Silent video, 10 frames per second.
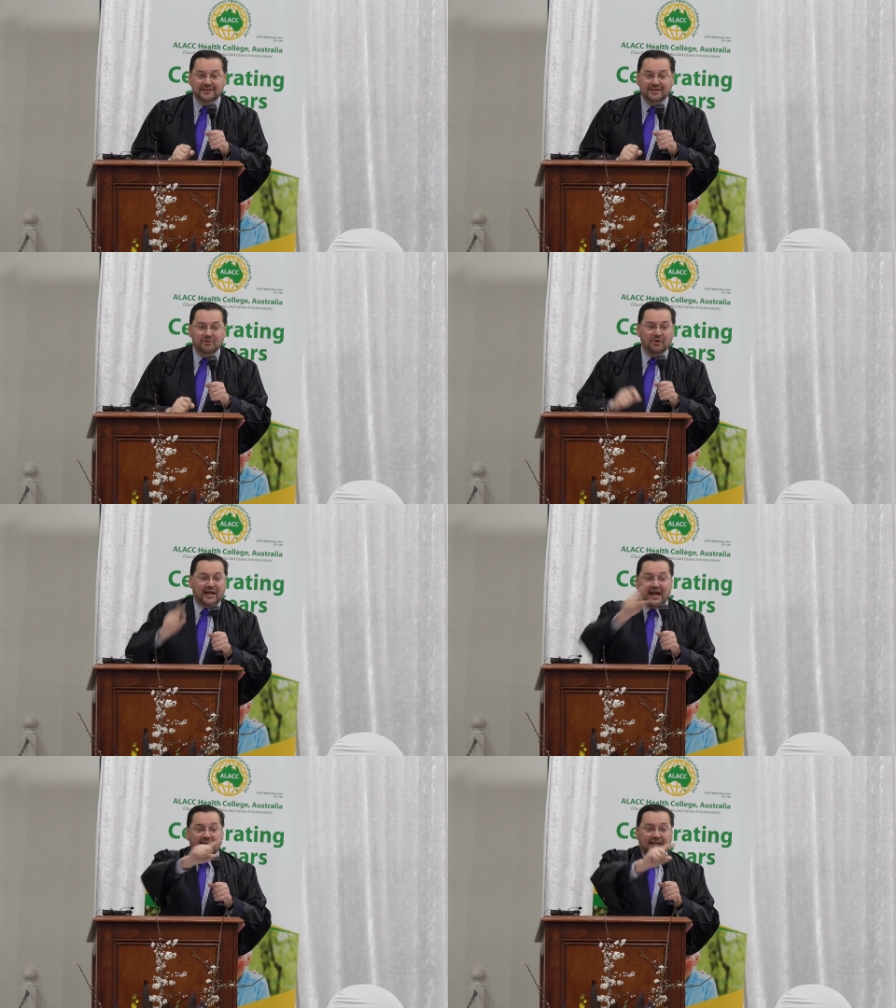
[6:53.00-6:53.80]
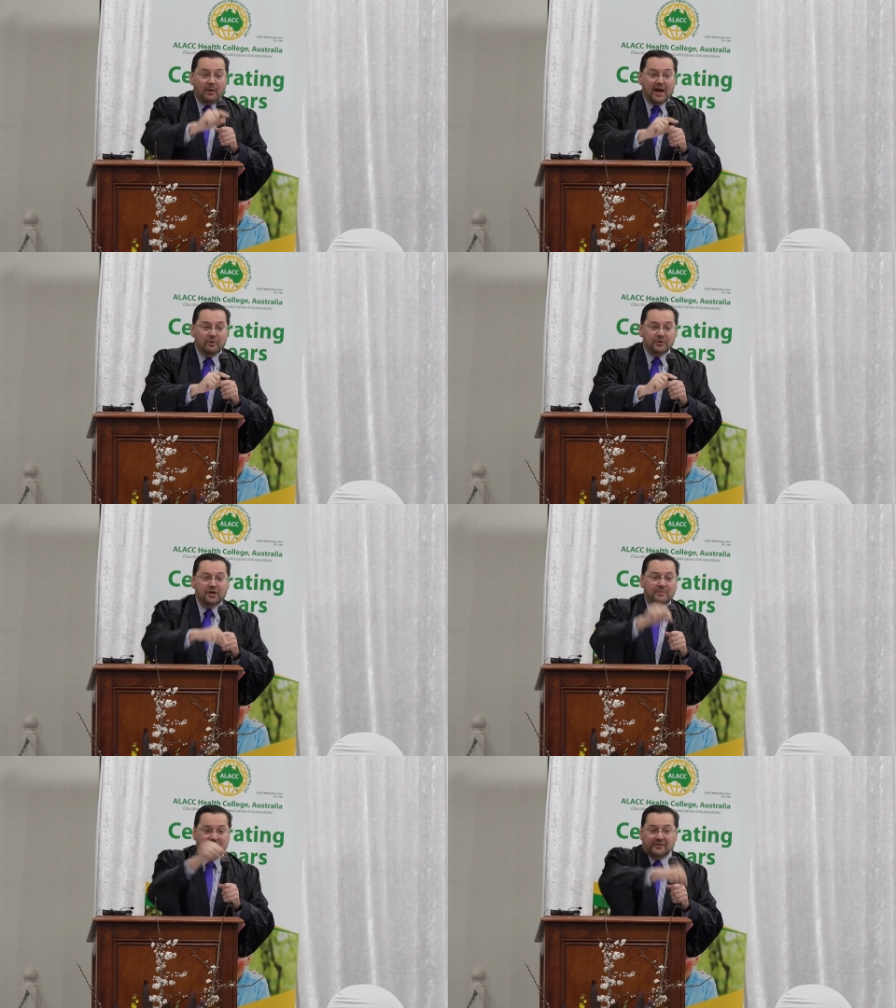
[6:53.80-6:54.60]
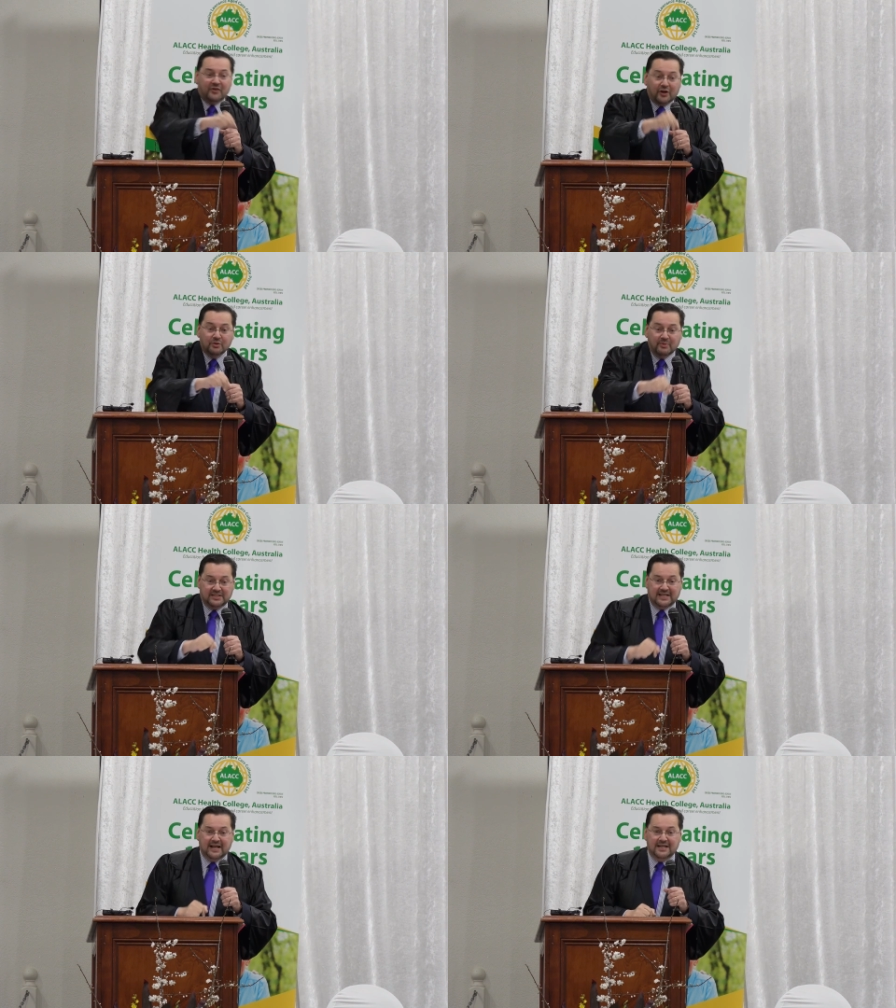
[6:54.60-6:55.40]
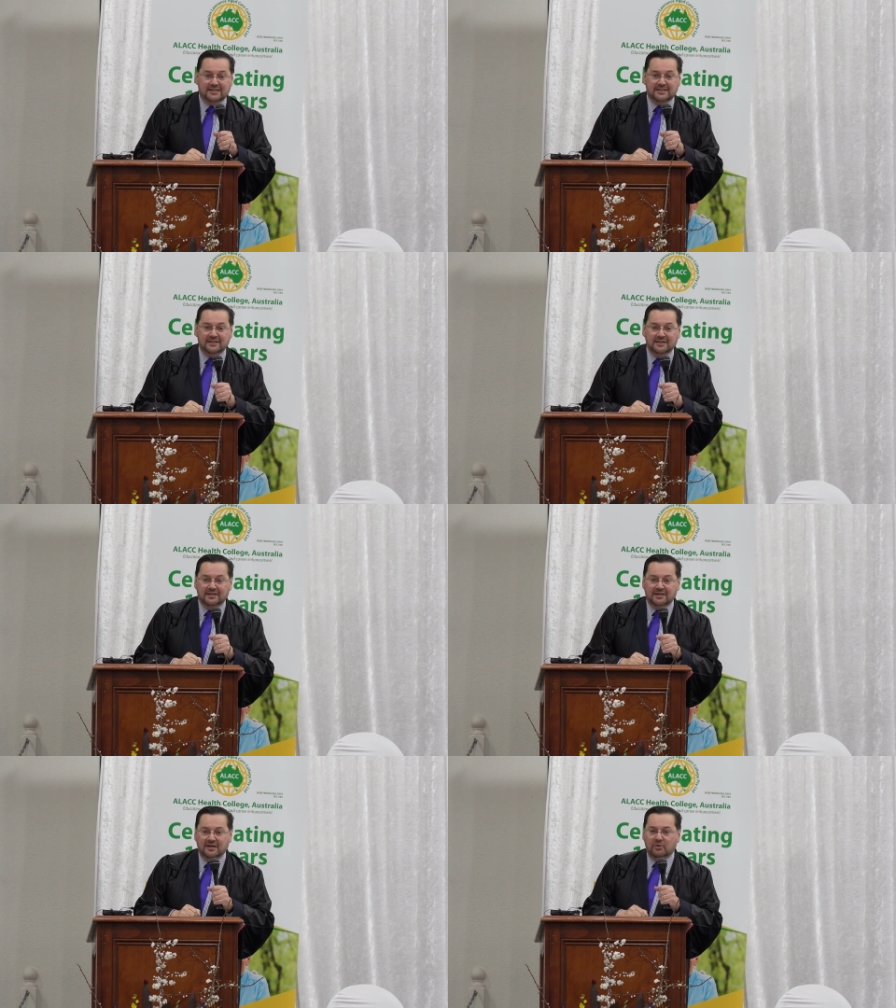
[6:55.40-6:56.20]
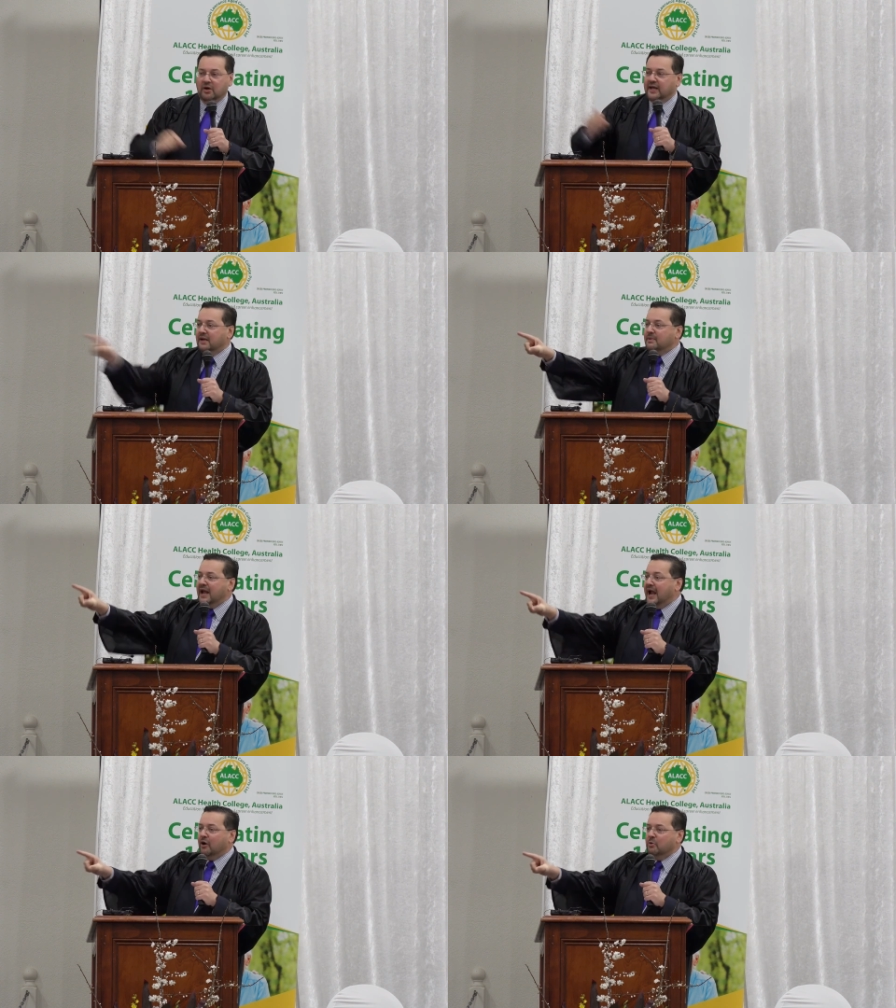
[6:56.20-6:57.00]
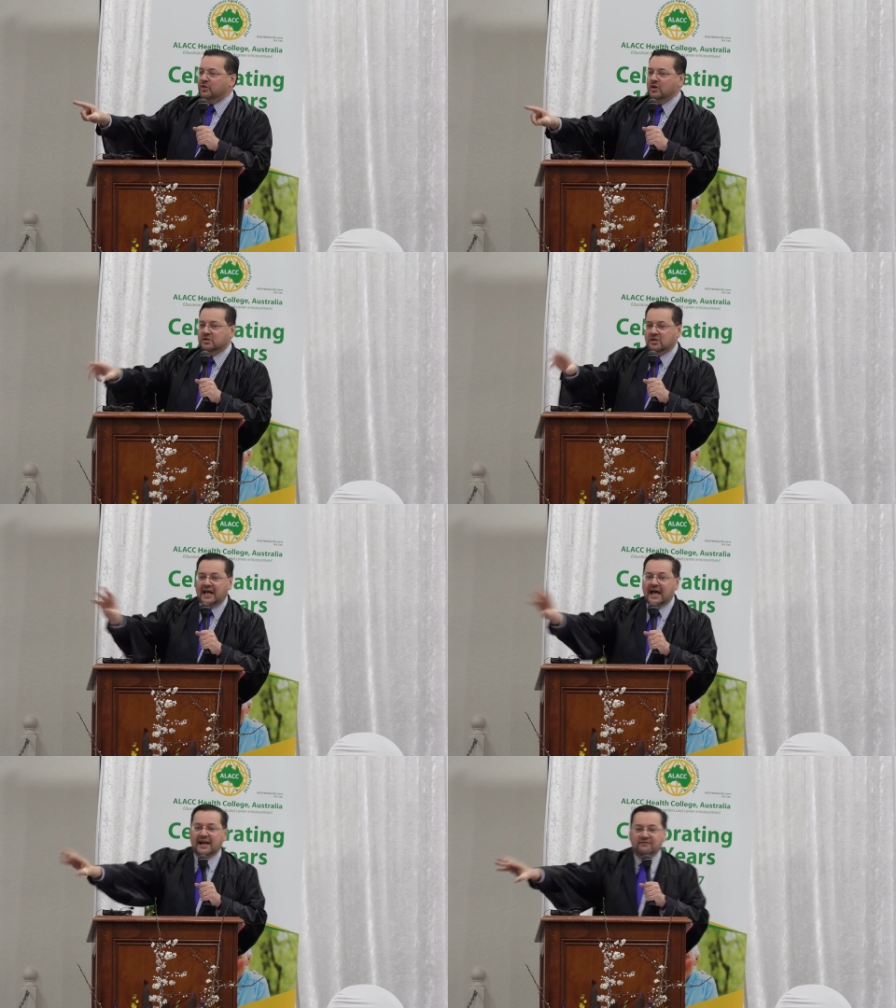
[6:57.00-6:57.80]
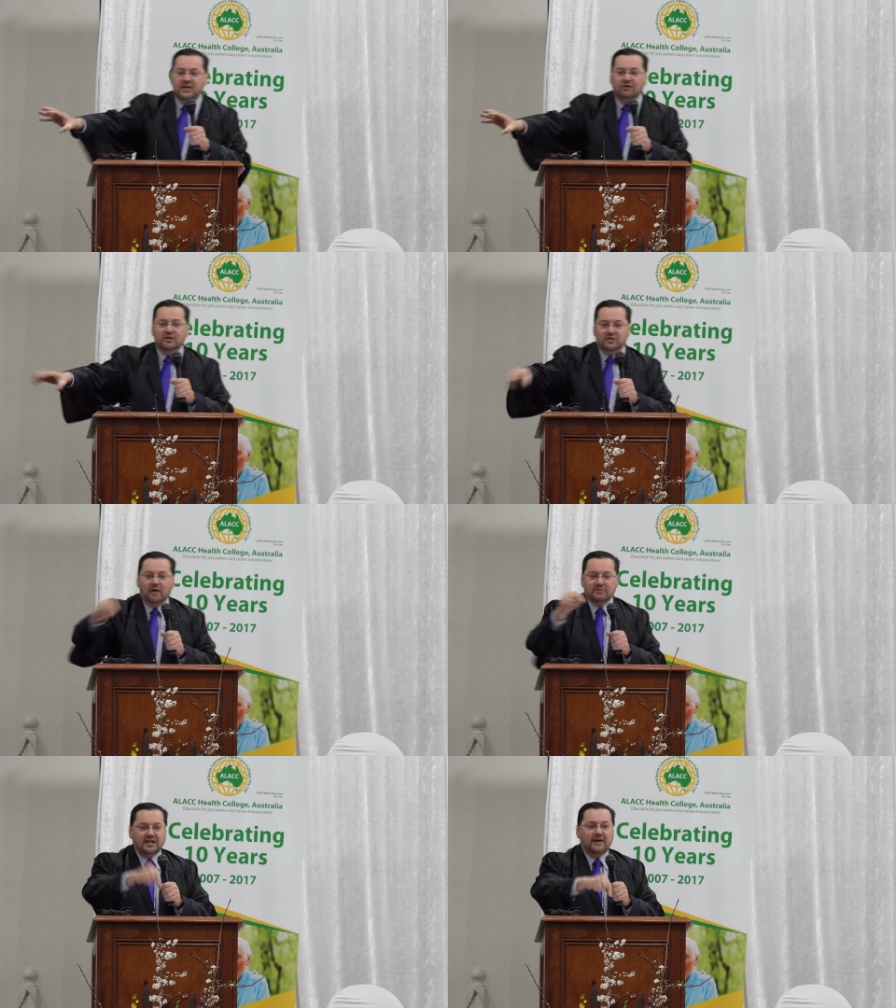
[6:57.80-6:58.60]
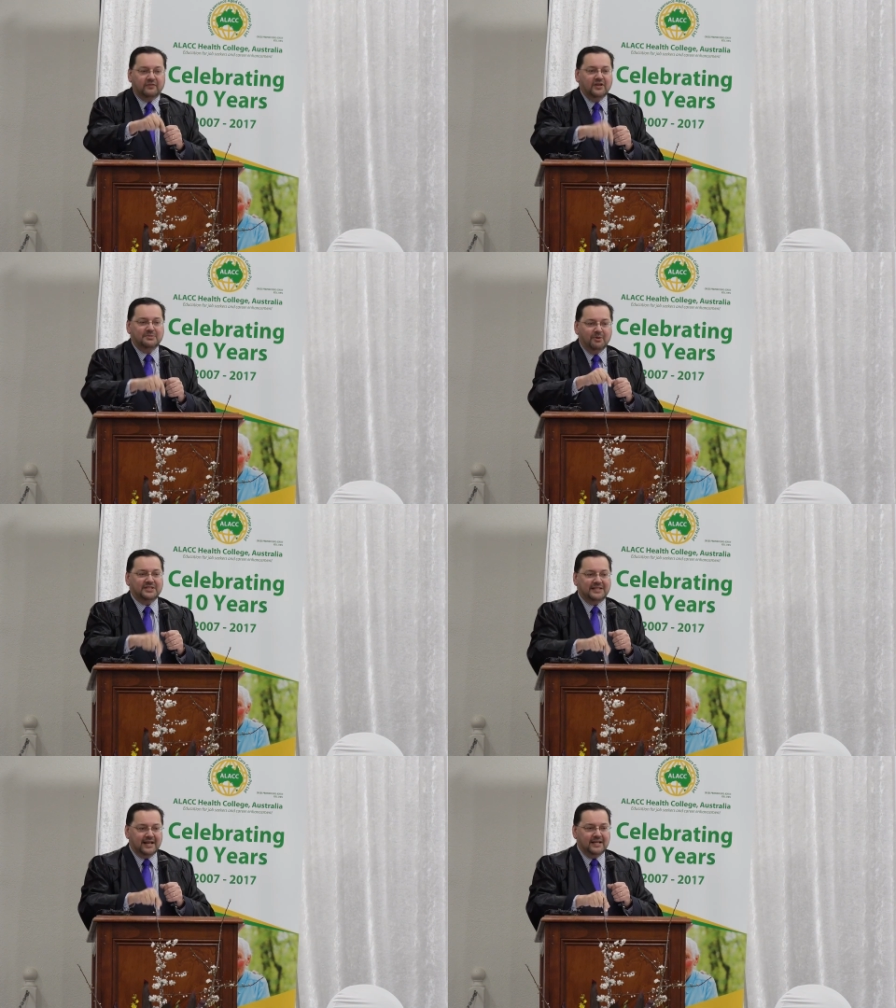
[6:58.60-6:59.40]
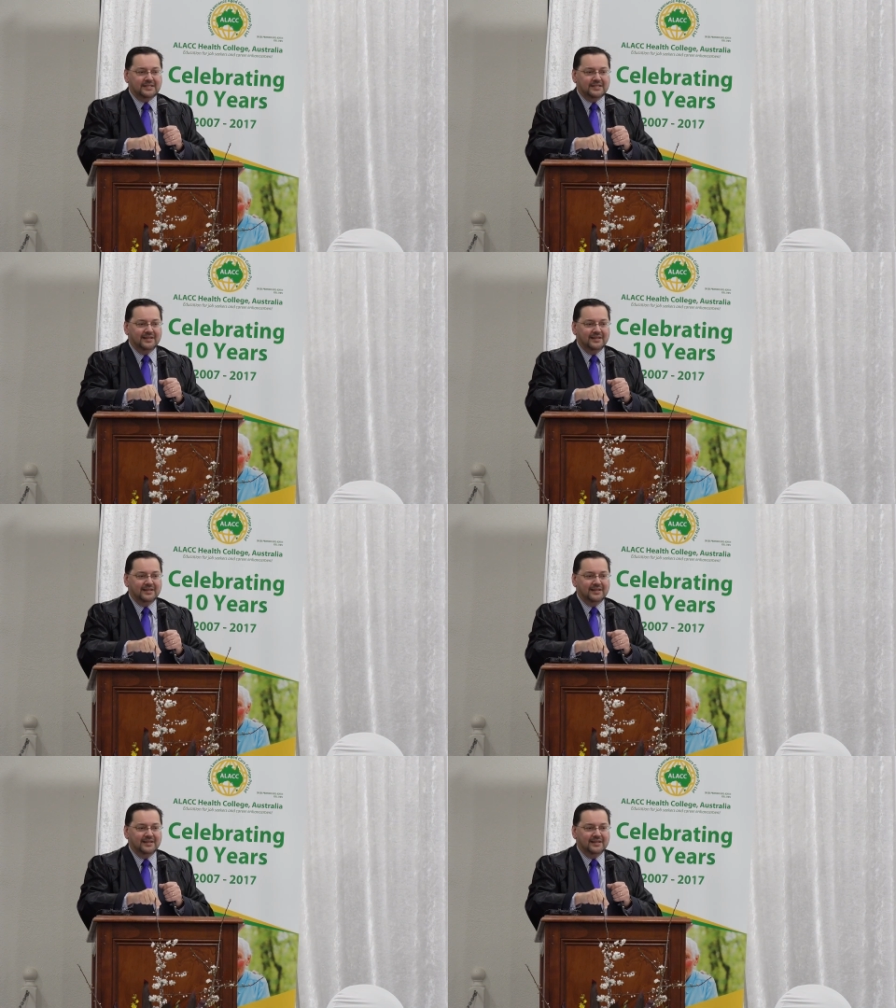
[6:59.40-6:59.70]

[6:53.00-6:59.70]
when I can't go out with you because I've got to do my studies, when I get a bit angry with you because I can't have dinner on time because I have to finish my studies.